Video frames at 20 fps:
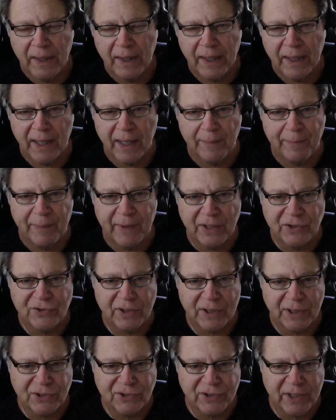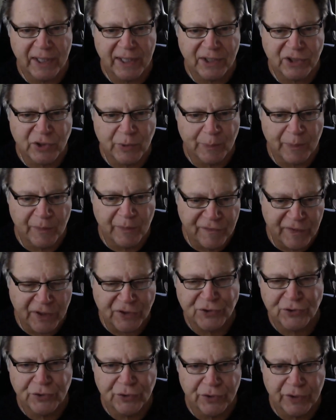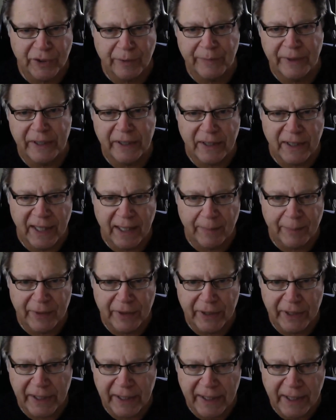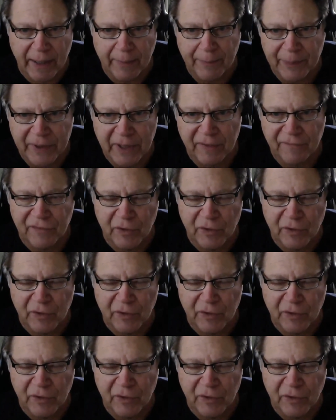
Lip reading: And I basically say it's a professional limited liability company.